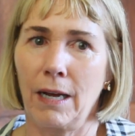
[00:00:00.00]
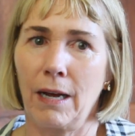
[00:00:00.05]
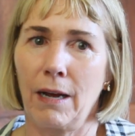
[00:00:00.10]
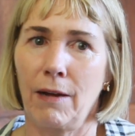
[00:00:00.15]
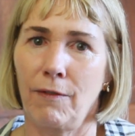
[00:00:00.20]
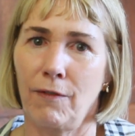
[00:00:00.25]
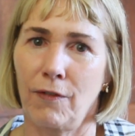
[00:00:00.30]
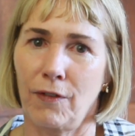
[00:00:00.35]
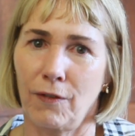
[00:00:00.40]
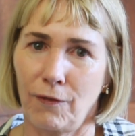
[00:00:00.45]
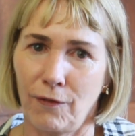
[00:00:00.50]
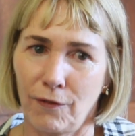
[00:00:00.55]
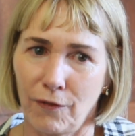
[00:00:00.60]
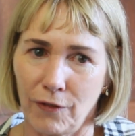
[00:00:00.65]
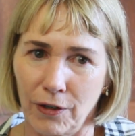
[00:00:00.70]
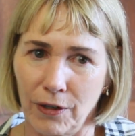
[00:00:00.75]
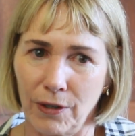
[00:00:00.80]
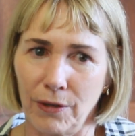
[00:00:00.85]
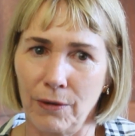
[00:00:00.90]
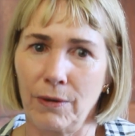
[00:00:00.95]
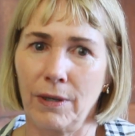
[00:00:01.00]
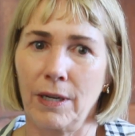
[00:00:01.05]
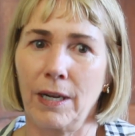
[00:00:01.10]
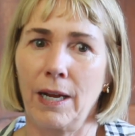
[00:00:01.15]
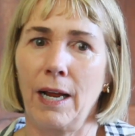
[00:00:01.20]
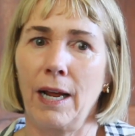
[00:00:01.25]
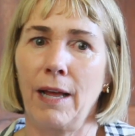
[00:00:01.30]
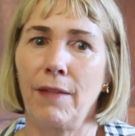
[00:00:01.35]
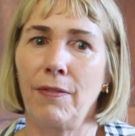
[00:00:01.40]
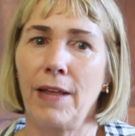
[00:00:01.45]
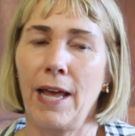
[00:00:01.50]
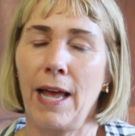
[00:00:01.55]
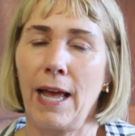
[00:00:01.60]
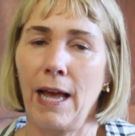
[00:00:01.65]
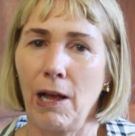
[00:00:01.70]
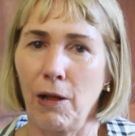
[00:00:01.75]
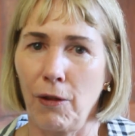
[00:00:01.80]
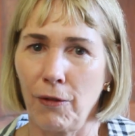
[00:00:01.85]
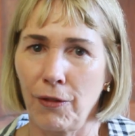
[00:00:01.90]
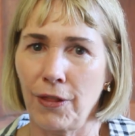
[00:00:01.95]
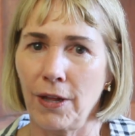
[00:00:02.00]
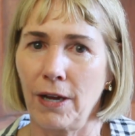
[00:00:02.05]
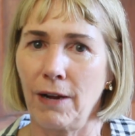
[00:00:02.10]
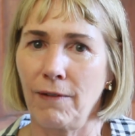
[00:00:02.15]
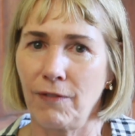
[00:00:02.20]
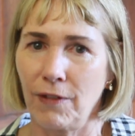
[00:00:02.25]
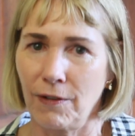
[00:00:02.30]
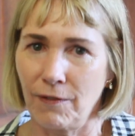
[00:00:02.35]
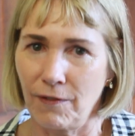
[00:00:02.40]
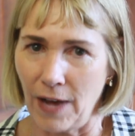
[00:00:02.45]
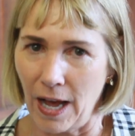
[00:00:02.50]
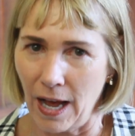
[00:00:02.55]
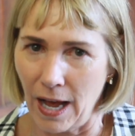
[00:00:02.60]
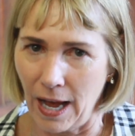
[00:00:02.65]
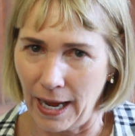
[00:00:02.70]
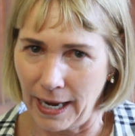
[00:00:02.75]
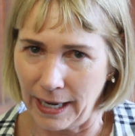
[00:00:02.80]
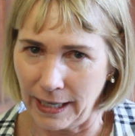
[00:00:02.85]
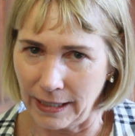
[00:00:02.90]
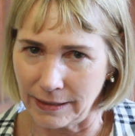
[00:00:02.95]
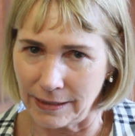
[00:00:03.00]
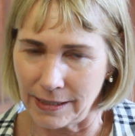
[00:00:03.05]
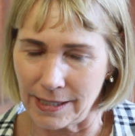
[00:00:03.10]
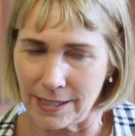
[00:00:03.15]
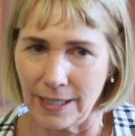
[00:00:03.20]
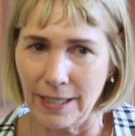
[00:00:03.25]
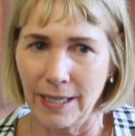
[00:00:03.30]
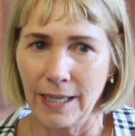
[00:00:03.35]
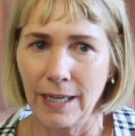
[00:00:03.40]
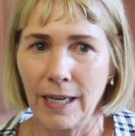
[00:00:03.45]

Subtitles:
of the fruit and the health of the vines.